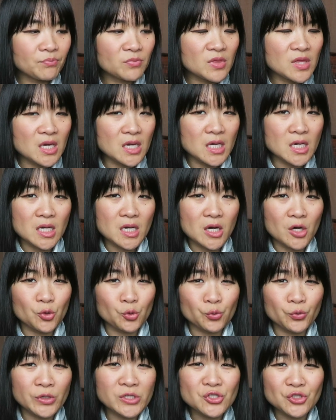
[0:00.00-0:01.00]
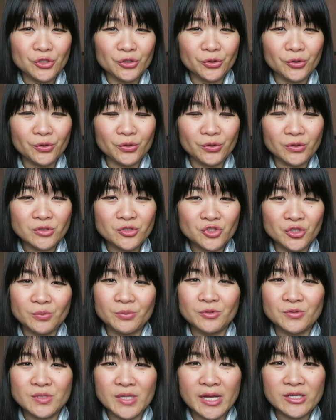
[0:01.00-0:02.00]
the original
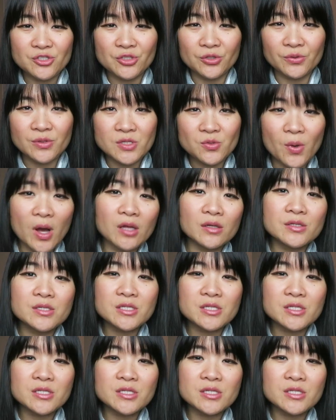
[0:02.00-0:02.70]
Jibun Techo as well.